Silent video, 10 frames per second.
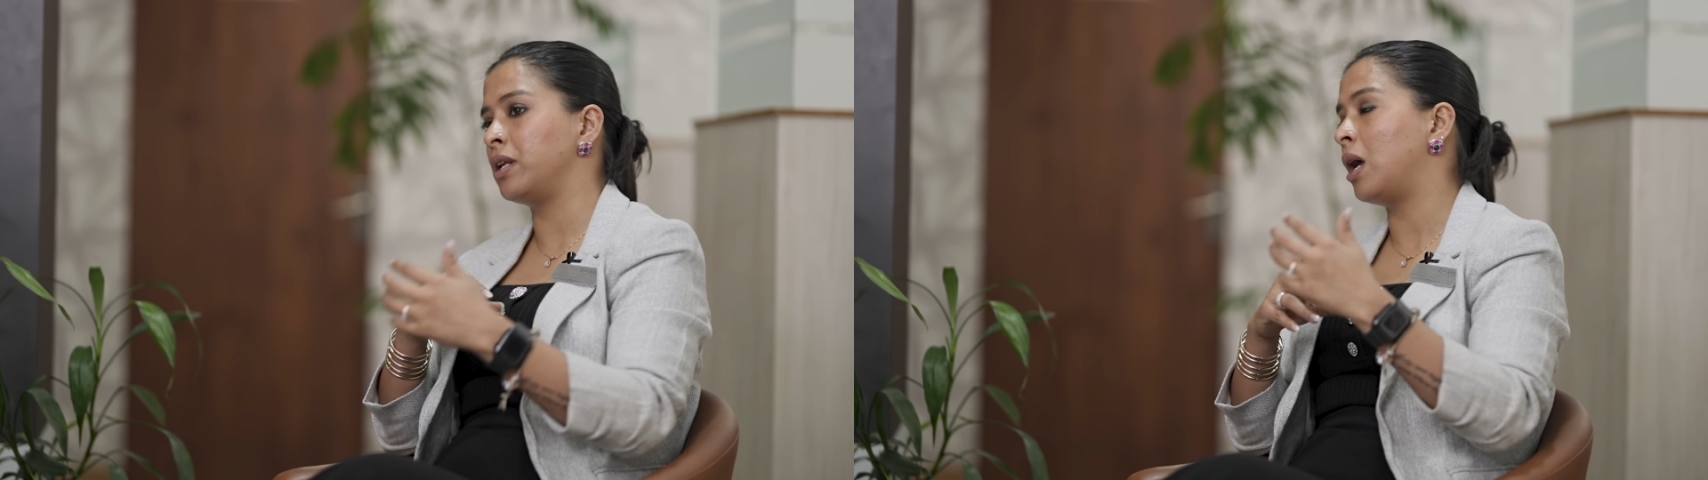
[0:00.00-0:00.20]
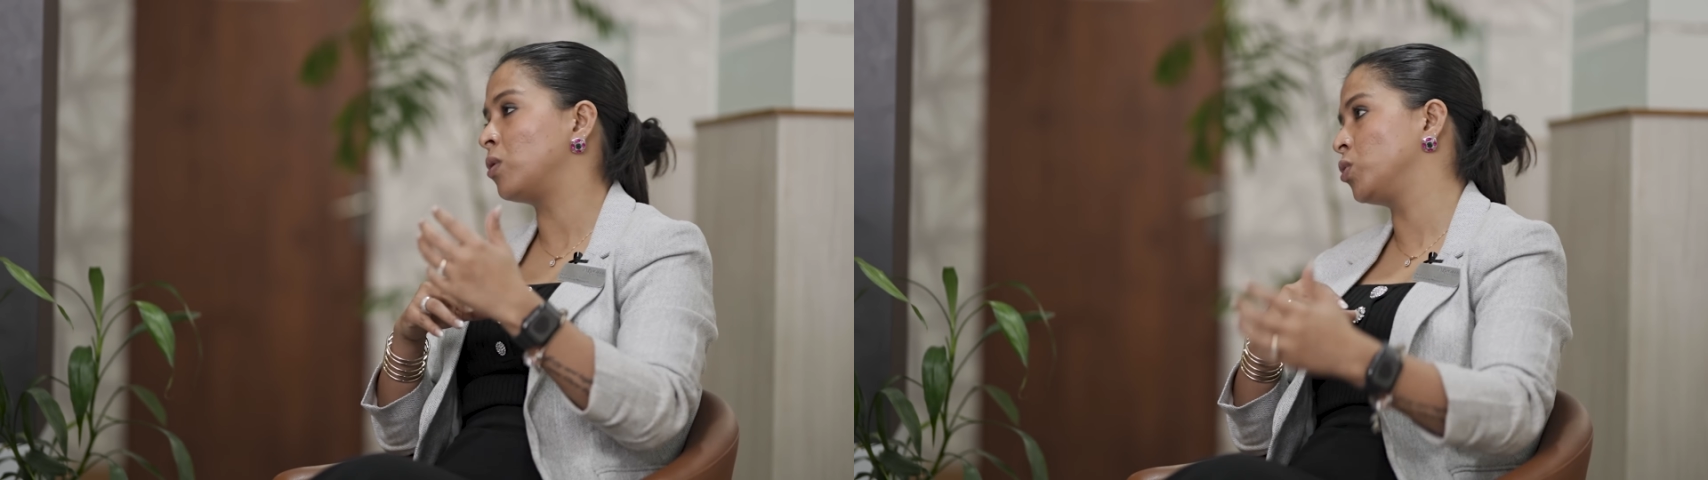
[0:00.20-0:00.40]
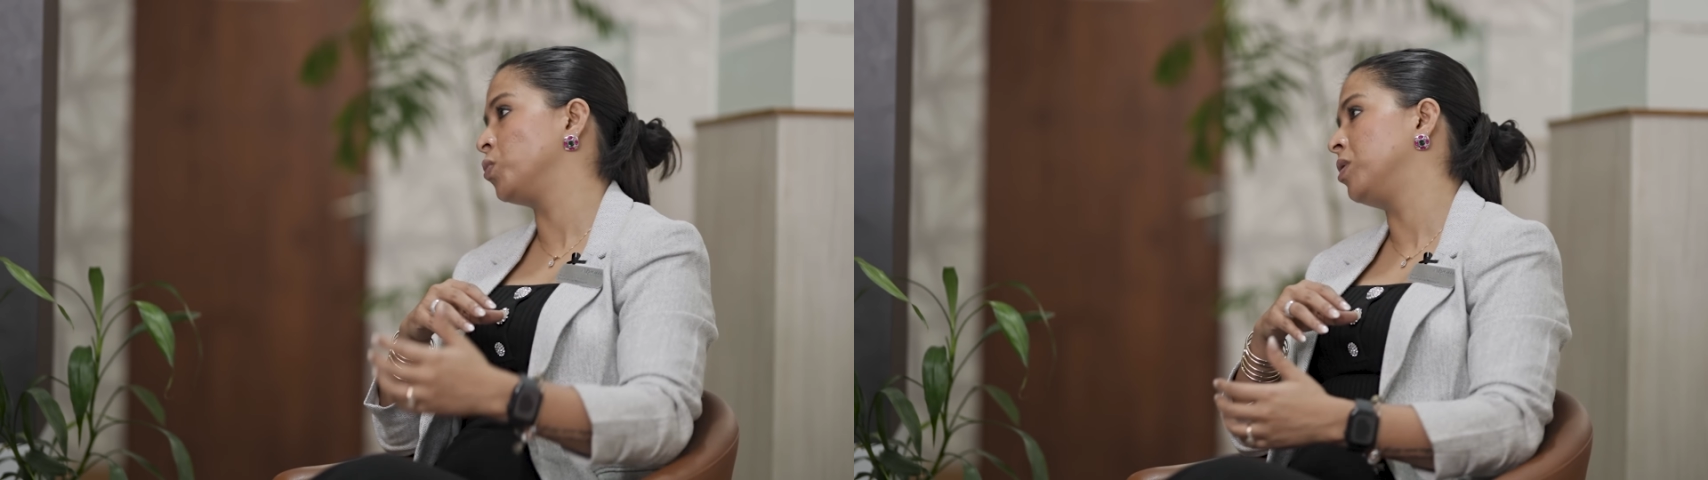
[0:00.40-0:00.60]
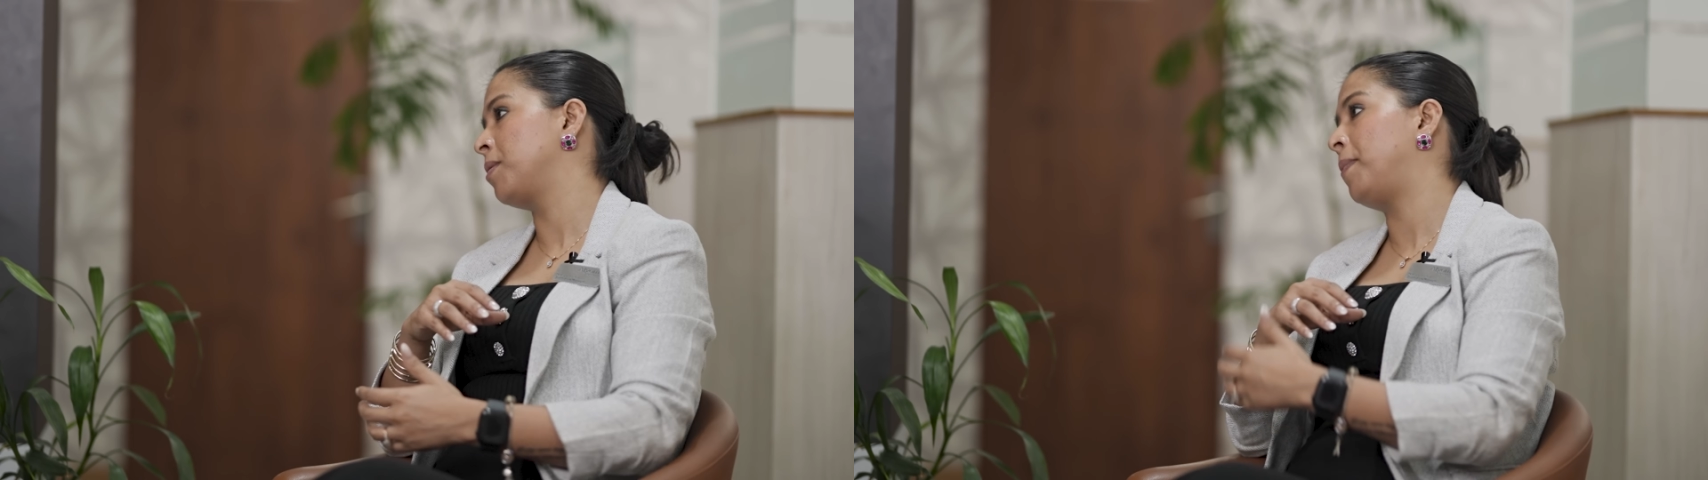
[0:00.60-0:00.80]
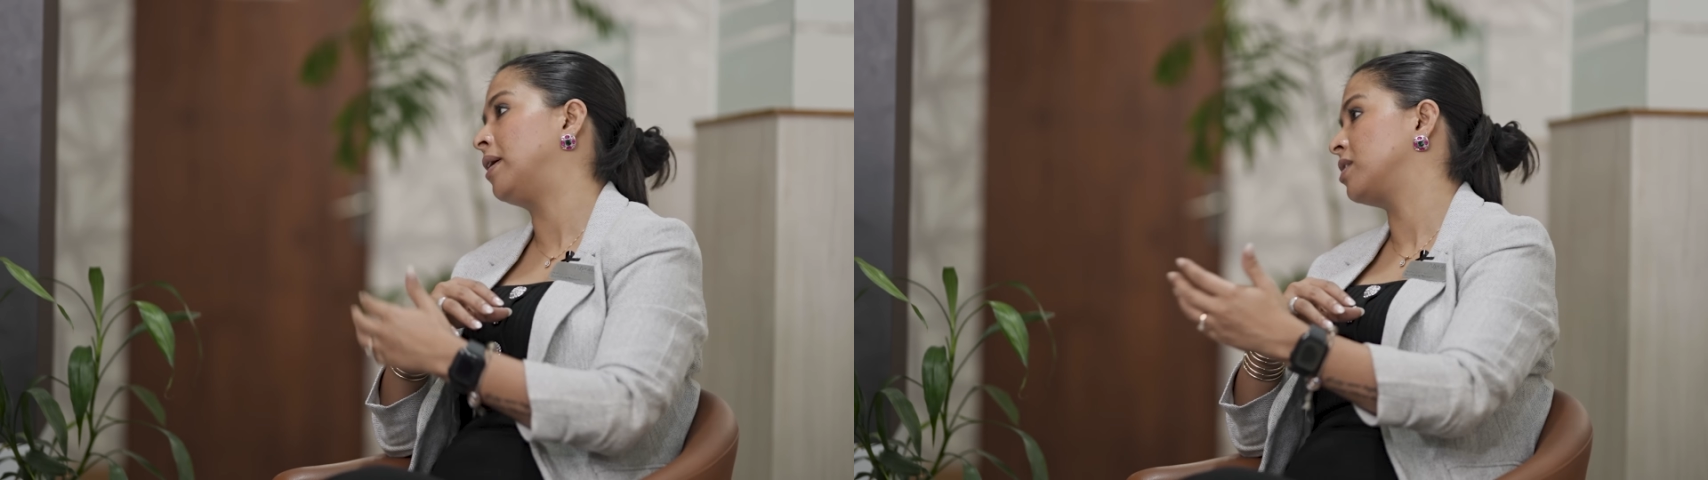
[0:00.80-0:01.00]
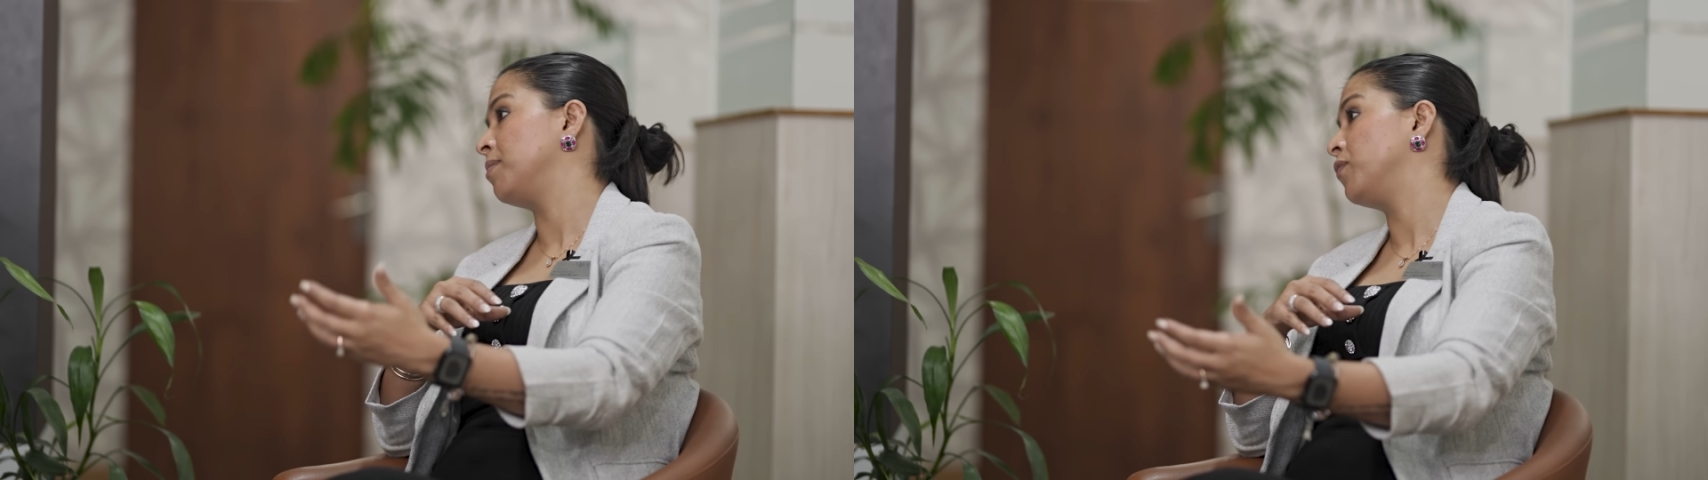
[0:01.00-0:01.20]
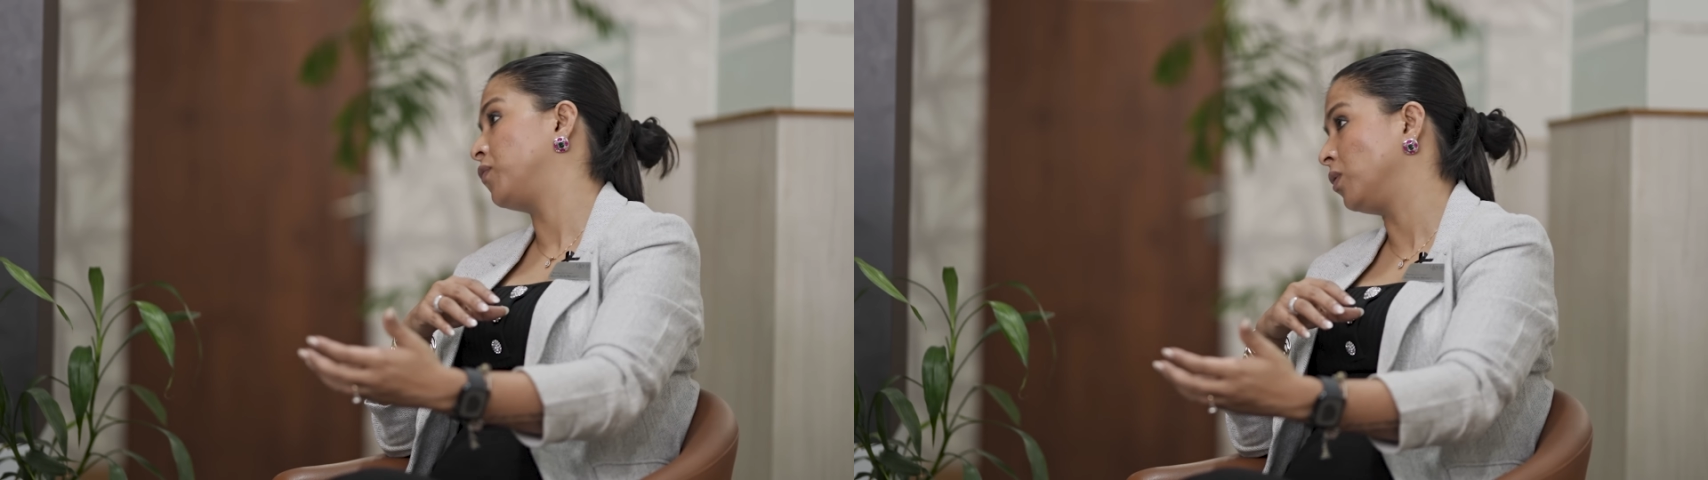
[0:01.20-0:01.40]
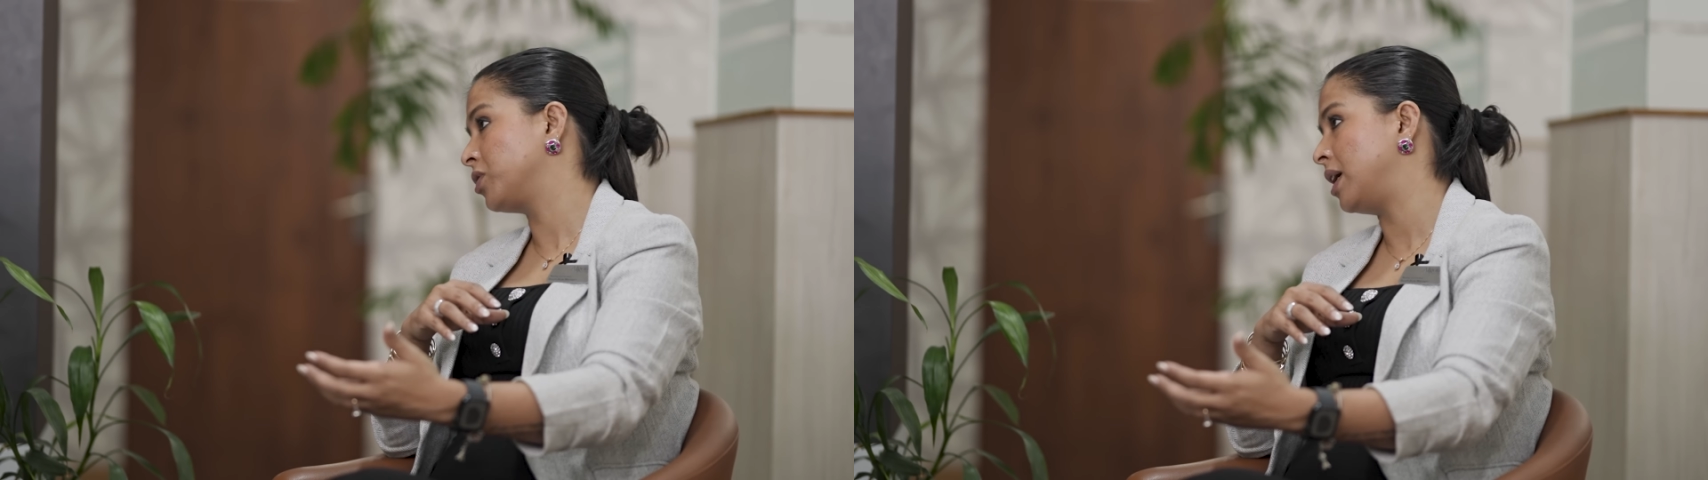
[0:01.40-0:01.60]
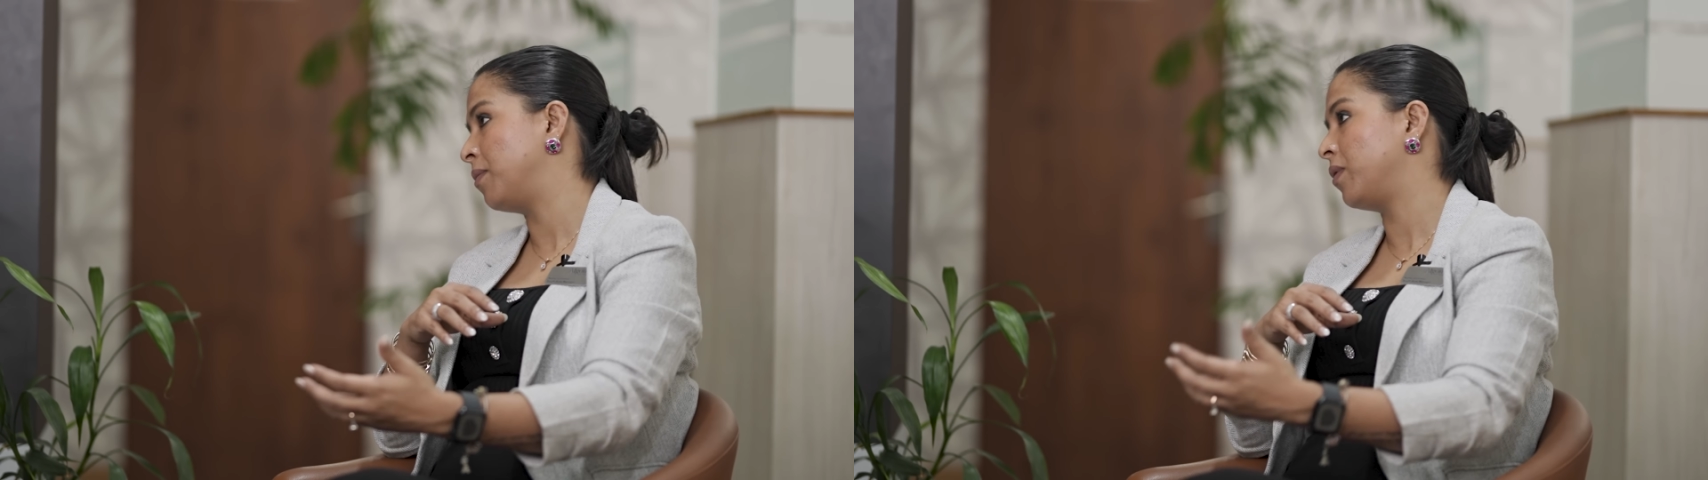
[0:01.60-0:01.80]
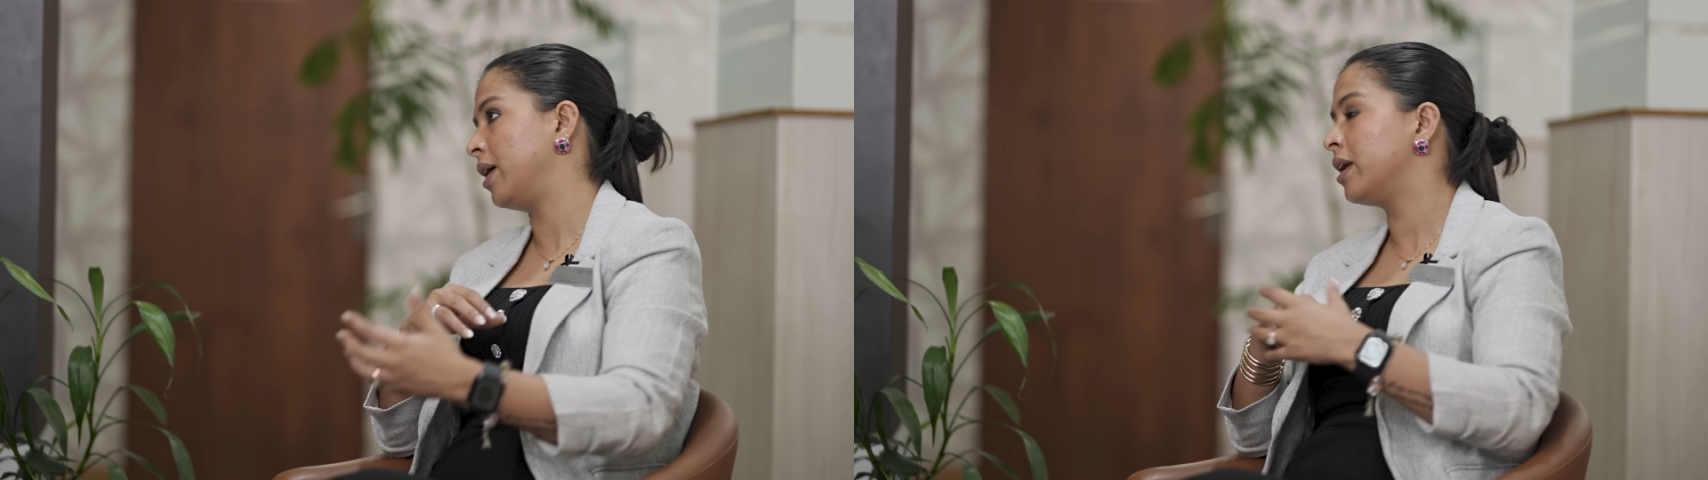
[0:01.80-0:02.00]
allowed to work part-time and full-time,
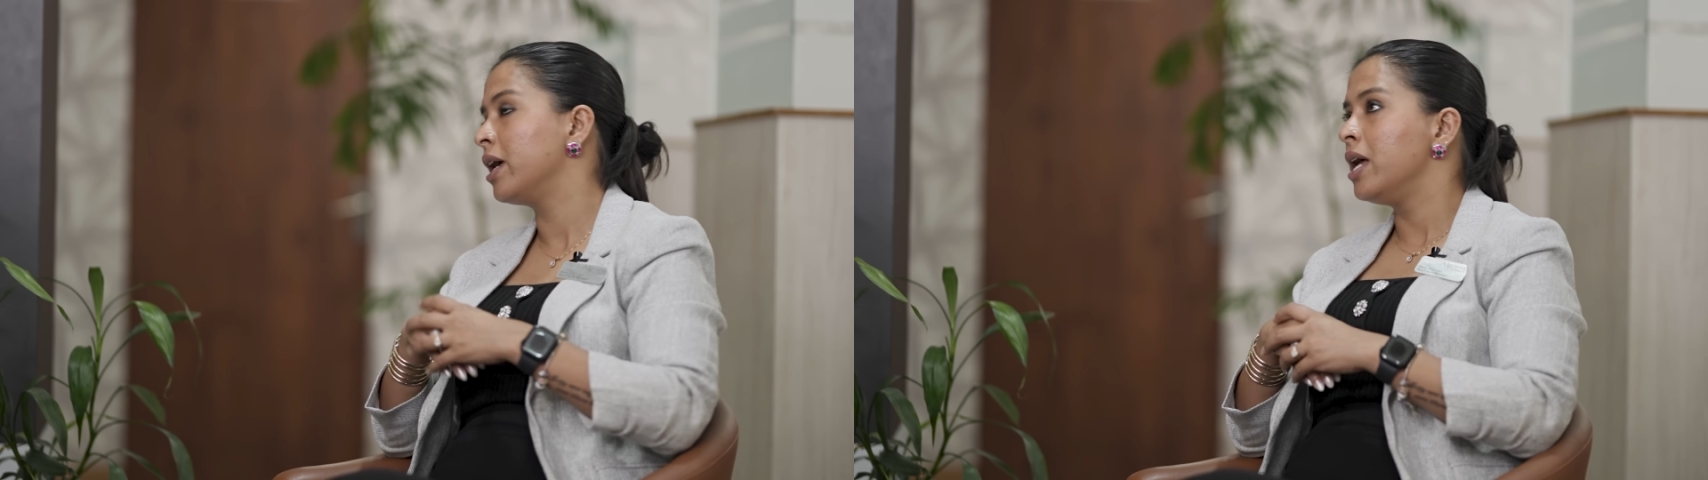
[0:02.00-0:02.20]
right?